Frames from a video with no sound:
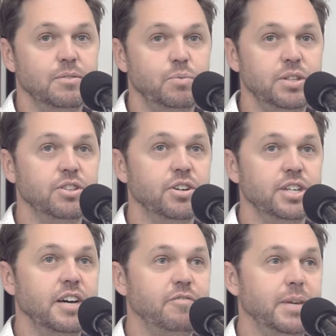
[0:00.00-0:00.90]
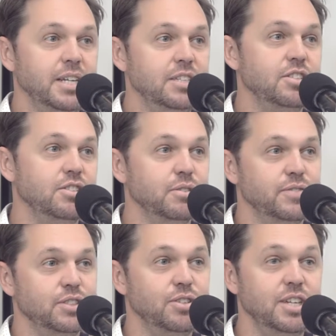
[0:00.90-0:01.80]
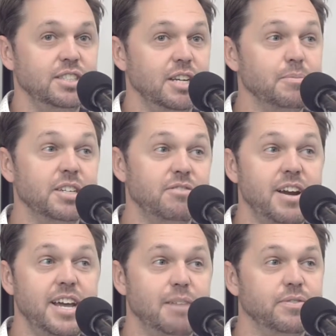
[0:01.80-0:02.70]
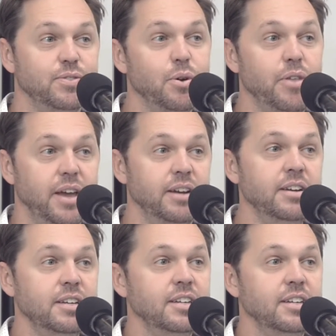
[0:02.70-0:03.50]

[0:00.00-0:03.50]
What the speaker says: with not enough money to do it for 2 years, and I'm going to run out before then.